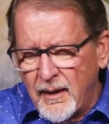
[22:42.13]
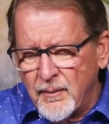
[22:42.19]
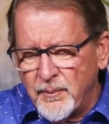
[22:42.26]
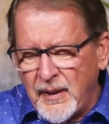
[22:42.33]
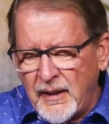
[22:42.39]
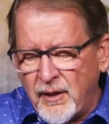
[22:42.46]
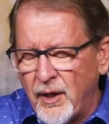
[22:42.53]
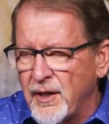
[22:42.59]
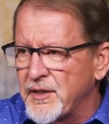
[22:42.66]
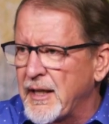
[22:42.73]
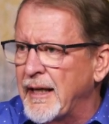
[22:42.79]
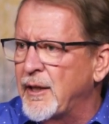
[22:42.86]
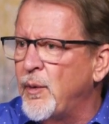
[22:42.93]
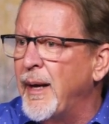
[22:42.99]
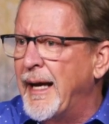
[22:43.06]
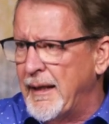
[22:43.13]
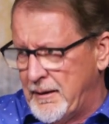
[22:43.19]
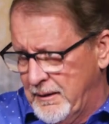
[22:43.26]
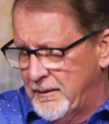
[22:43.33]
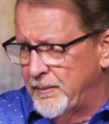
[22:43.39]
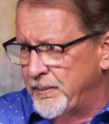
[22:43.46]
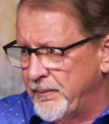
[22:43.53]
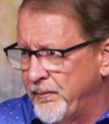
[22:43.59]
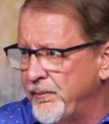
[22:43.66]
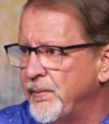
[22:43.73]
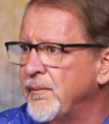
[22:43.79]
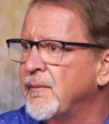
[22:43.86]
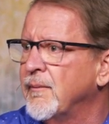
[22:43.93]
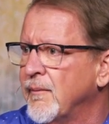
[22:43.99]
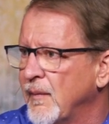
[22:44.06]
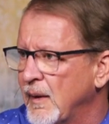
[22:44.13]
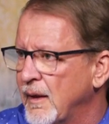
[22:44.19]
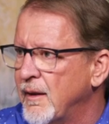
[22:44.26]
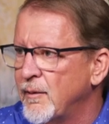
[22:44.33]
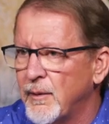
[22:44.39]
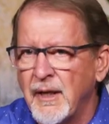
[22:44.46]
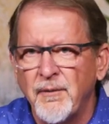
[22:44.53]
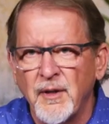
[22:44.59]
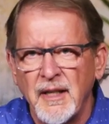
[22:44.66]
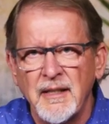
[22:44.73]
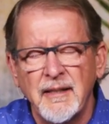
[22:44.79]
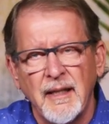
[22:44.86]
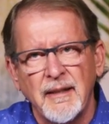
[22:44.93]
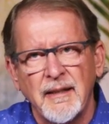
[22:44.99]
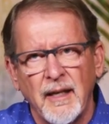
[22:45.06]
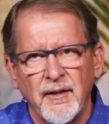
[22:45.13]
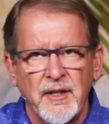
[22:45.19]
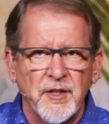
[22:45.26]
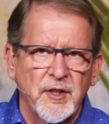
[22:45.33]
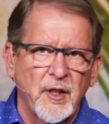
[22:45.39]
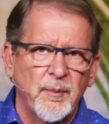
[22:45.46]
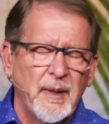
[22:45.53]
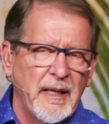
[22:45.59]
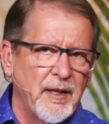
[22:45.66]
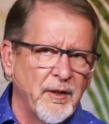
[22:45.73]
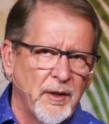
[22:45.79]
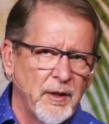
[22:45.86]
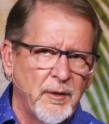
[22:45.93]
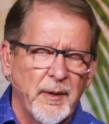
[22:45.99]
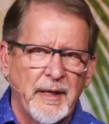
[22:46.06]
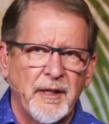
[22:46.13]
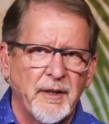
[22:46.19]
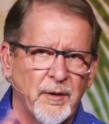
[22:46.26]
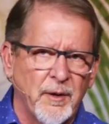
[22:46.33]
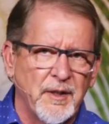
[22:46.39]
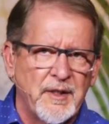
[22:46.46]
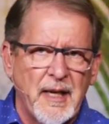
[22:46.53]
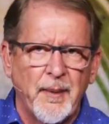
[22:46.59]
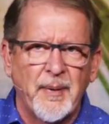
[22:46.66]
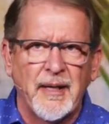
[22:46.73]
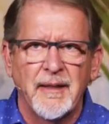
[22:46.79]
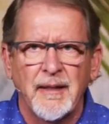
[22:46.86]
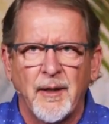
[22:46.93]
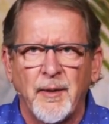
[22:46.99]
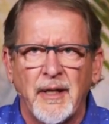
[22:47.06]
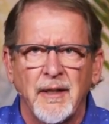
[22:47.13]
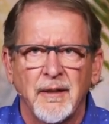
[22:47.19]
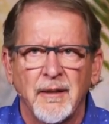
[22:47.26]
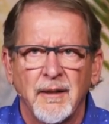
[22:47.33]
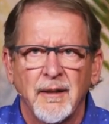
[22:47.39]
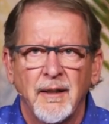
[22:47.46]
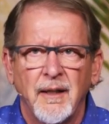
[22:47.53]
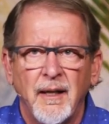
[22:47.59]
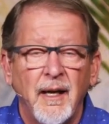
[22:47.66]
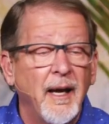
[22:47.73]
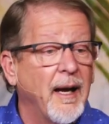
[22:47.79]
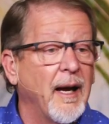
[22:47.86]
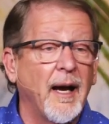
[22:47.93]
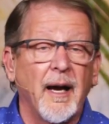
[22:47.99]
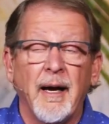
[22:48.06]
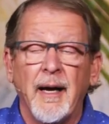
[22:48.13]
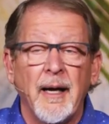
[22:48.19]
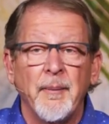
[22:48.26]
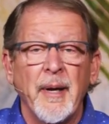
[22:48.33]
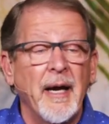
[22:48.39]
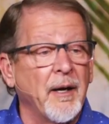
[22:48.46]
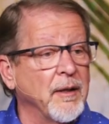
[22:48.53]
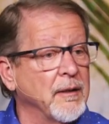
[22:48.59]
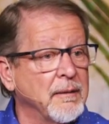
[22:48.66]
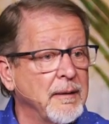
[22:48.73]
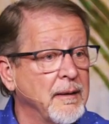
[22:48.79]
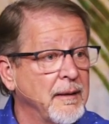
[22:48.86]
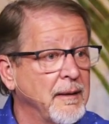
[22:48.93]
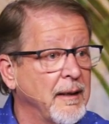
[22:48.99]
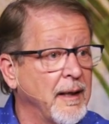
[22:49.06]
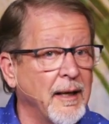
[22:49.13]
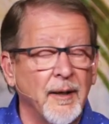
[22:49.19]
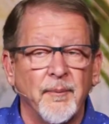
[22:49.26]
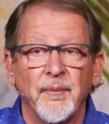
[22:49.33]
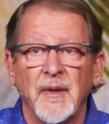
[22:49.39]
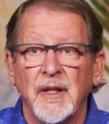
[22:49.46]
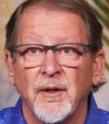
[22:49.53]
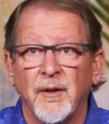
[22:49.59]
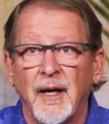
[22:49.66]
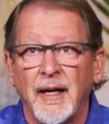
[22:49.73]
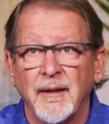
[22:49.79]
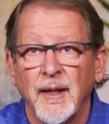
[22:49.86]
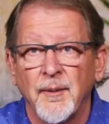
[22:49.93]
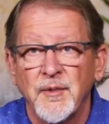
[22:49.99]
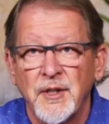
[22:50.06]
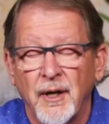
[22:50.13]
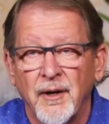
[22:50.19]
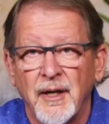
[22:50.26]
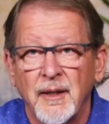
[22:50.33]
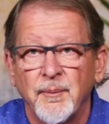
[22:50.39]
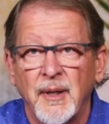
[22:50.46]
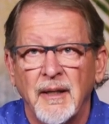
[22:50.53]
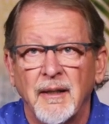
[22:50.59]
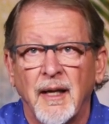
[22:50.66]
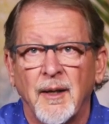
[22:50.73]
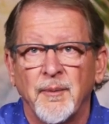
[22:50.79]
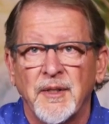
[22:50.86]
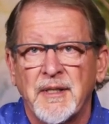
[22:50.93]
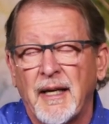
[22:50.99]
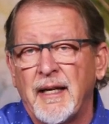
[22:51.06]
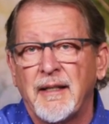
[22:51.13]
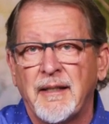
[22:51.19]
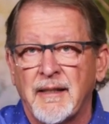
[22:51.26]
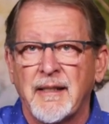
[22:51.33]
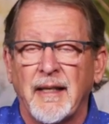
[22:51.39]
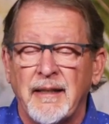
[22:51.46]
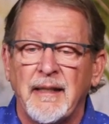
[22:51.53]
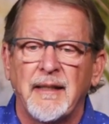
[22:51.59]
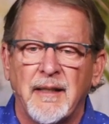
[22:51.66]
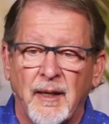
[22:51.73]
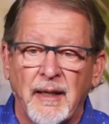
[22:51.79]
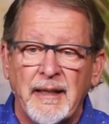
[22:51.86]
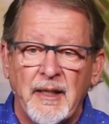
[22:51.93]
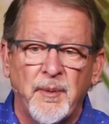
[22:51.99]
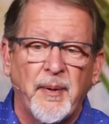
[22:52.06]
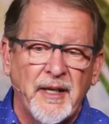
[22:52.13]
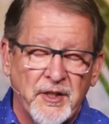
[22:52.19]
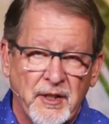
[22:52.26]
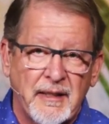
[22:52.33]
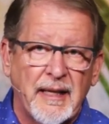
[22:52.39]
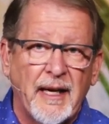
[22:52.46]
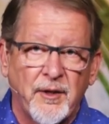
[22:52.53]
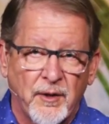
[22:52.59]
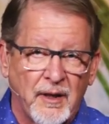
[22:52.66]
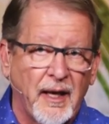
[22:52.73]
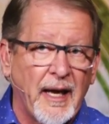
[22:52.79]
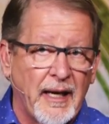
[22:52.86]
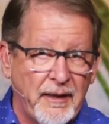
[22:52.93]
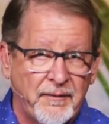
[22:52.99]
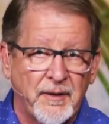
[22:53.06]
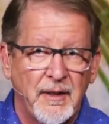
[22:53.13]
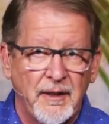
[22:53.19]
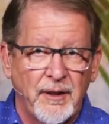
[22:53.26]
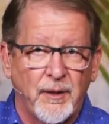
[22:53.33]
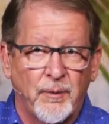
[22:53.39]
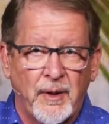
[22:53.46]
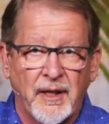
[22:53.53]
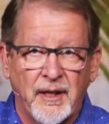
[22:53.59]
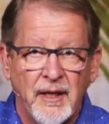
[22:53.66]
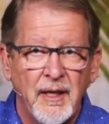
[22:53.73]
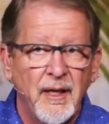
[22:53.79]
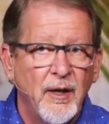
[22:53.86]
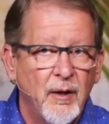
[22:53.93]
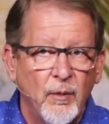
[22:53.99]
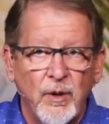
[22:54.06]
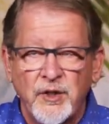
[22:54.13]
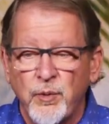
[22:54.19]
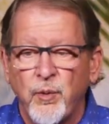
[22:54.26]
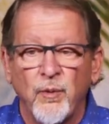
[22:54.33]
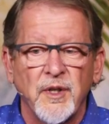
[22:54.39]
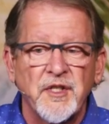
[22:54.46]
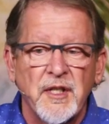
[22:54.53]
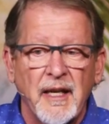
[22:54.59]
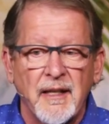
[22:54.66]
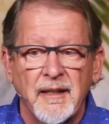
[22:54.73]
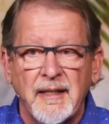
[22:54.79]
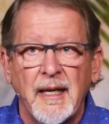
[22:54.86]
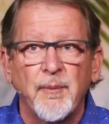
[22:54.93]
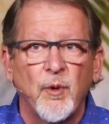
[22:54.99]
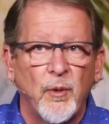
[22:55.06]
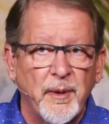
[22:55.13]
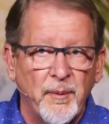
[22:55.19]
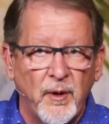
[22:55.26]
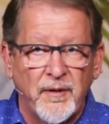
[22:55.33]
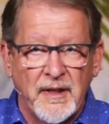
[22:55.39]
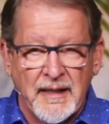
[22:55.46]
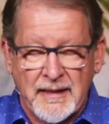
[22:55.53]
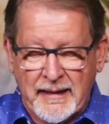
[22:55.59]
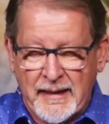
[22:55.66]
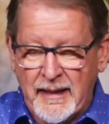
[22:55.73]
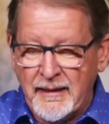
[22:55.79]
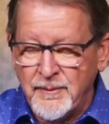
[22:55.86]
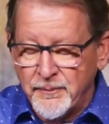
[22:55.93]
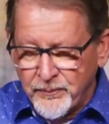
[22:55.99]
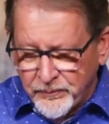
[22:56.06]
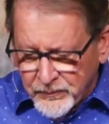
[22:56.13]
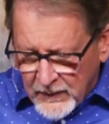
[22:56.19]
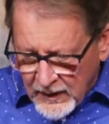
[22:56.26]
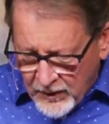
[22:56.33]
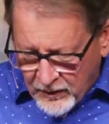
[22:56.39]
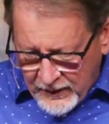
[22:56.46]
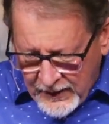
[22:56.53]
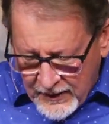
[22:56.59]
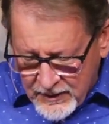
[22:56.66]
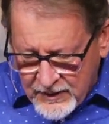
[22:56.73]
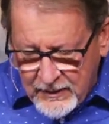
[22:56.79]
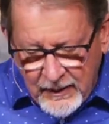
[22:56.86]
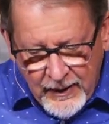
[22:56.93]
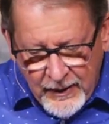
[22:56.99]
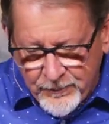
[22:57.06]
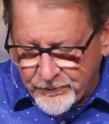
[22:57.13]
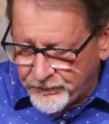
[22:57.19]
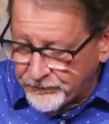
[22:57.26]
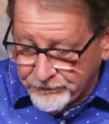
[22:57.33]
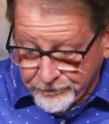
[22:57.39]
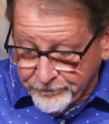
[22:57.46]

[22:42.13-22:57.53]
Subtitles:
Because I quit. Whenever they said, now this could be either a credit or a debit, and I went, I'm out. I'm sorry, but I'm a scientist. I need the patient dead or alive. You know, which side of the table are we moving this kid? You know,